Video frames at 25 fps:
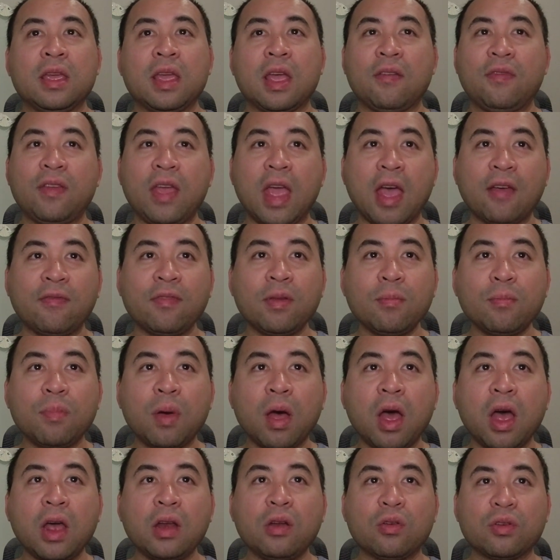If you haven't
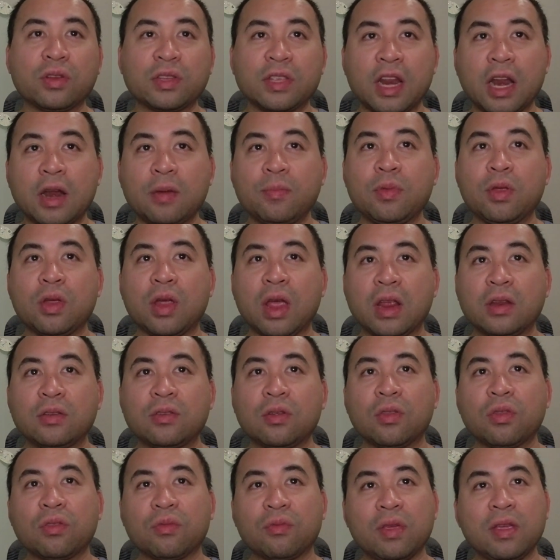bought or set up your
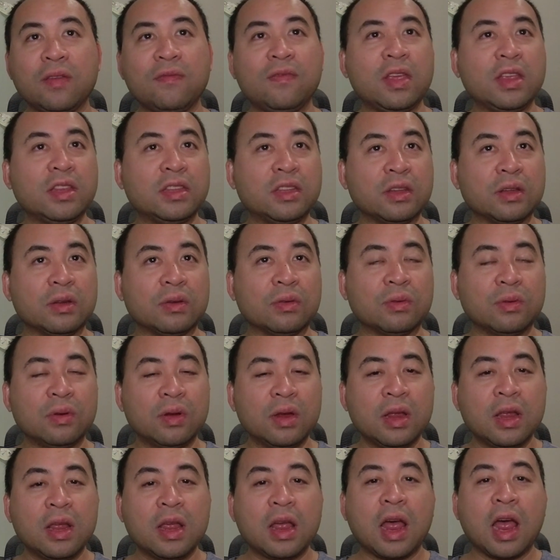Ender 3 V2,
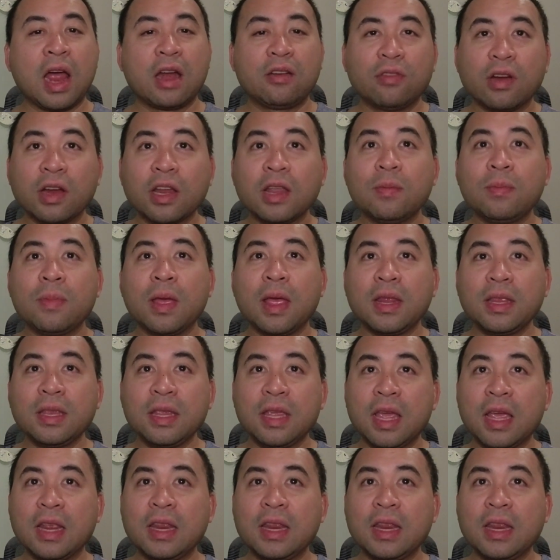I'd recommend